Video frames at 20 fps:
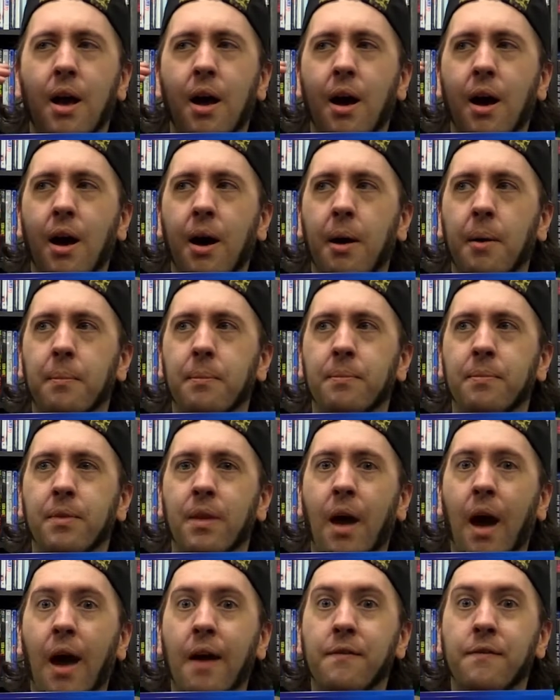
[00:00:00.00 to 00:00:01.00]

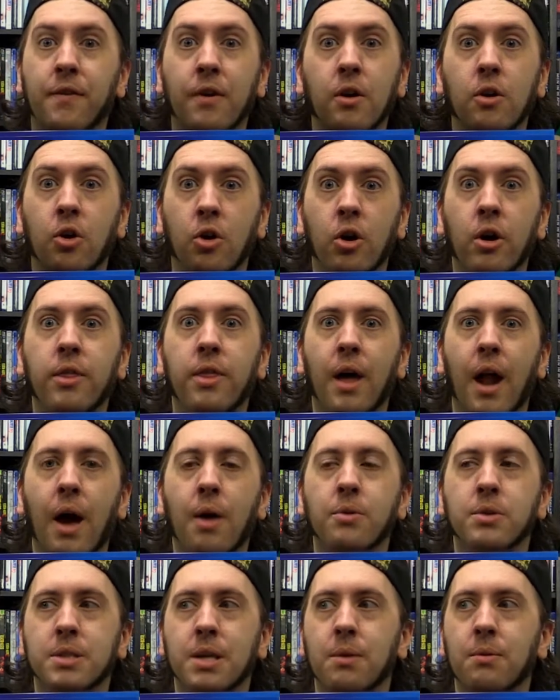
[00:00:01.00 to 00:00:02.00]
I feel good that I
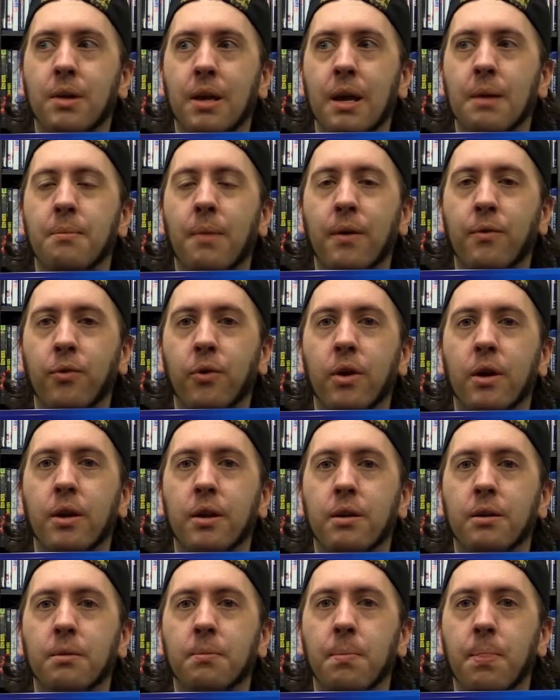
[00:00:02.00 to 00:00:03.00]
was able to get my
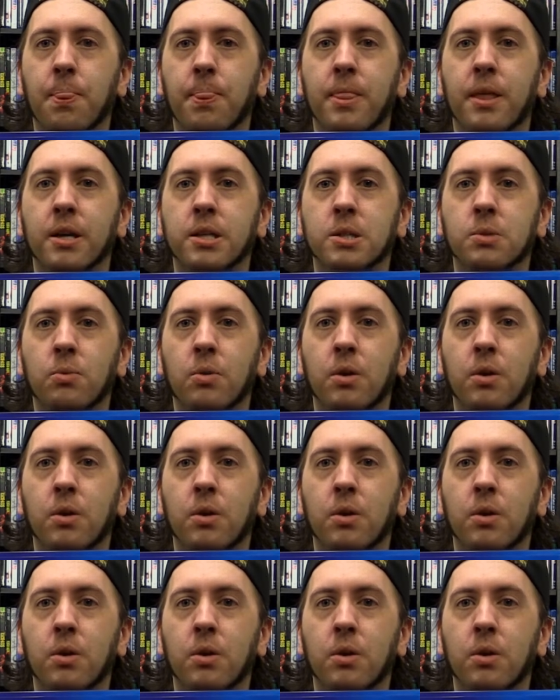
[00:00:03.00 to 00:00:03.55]
friend this